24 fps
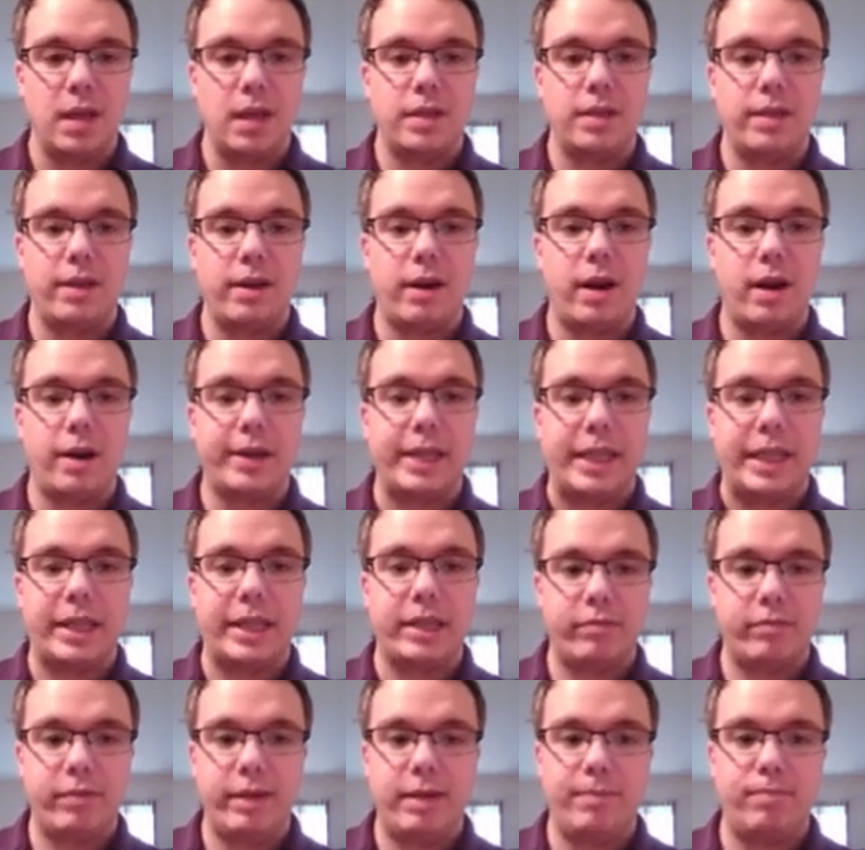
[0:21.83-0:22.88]
There are
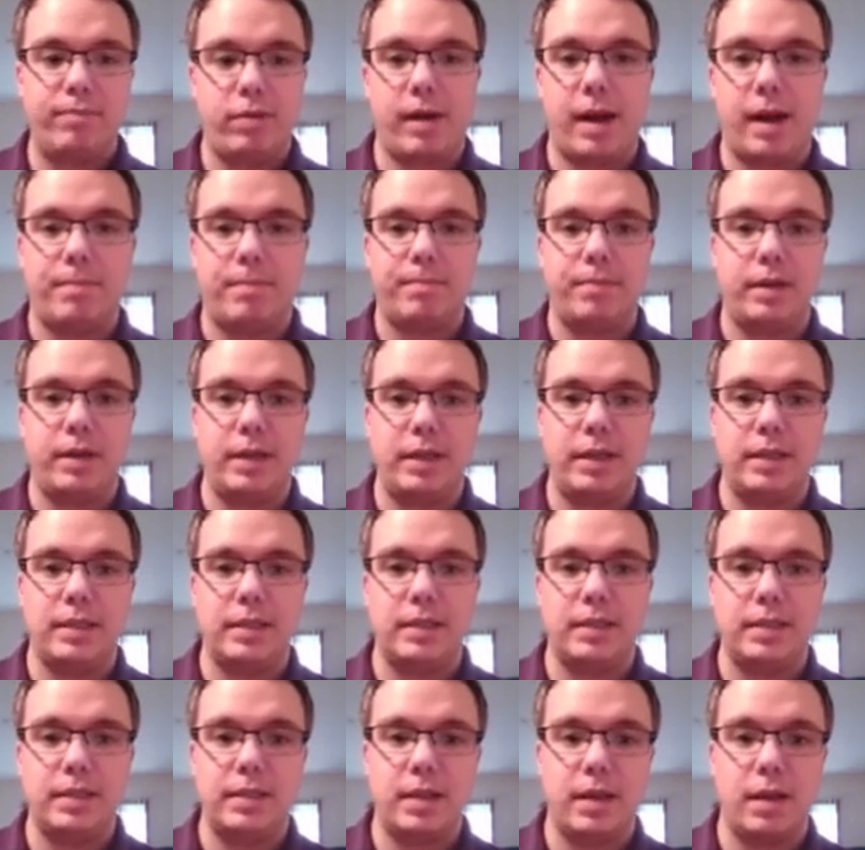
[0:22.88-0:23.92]
three
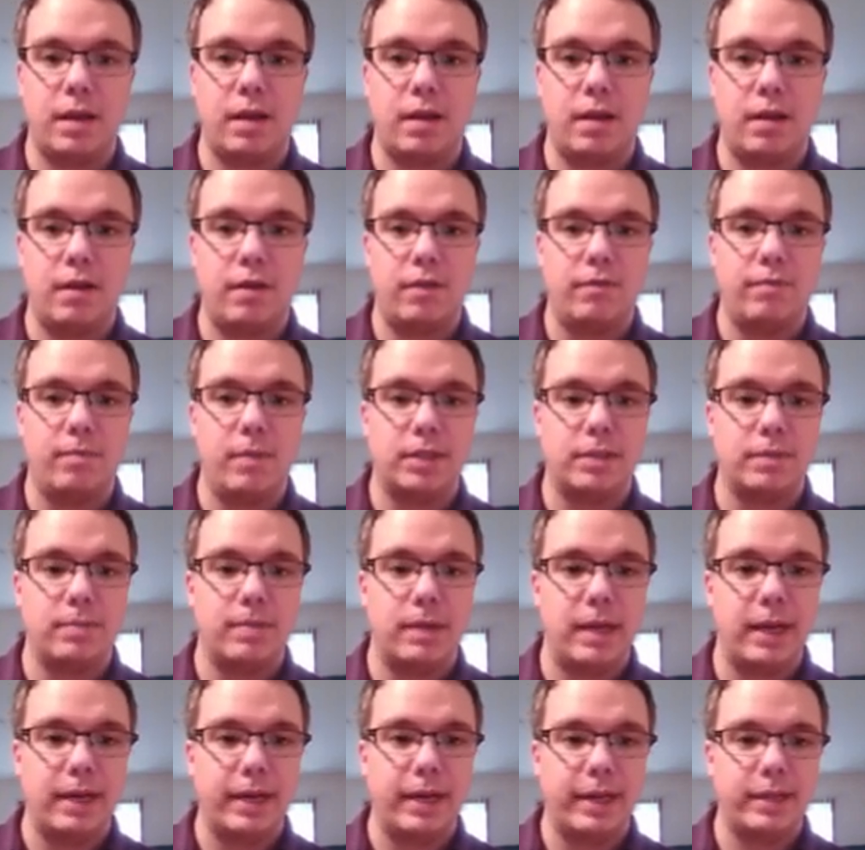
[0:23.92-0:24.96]
properties of
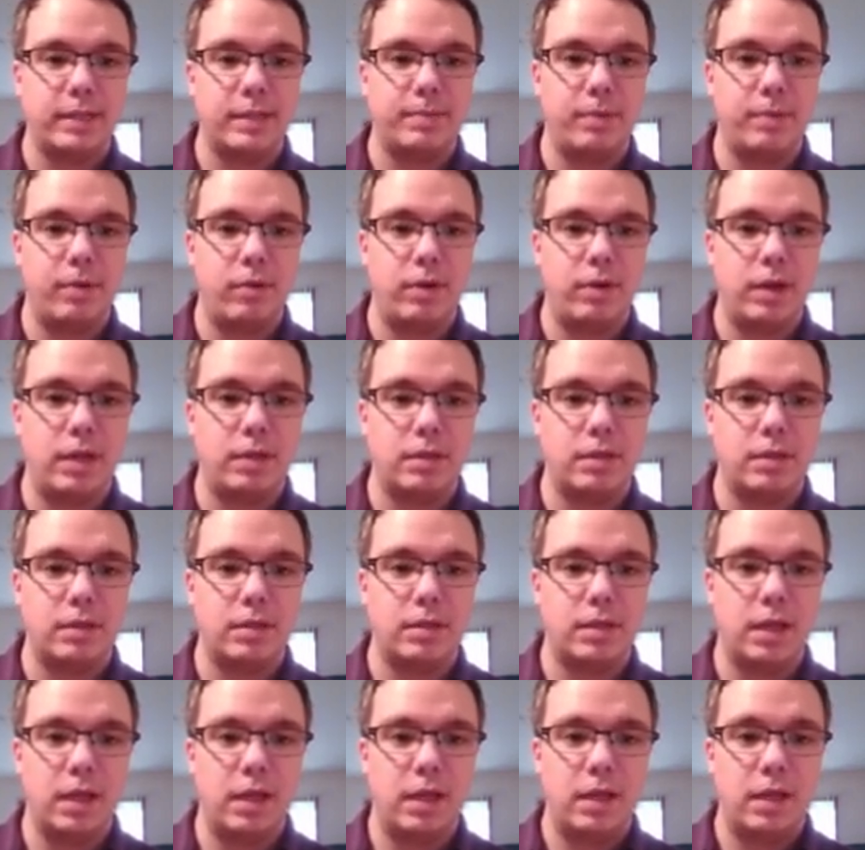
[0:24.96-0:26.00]
multiplying
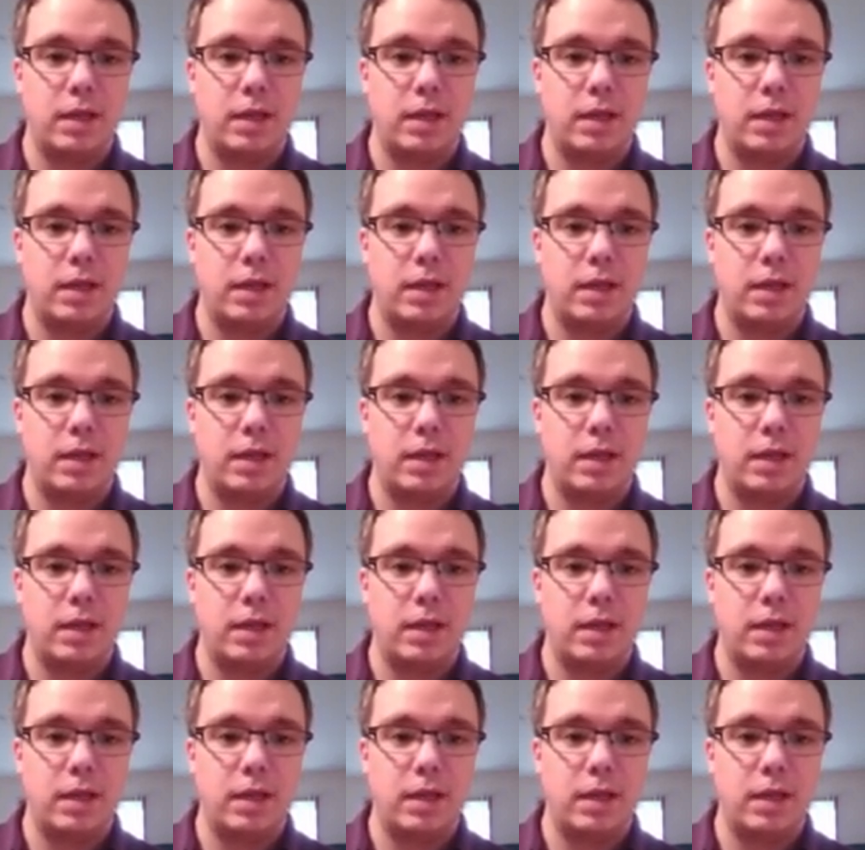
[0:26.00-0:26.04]
exponents.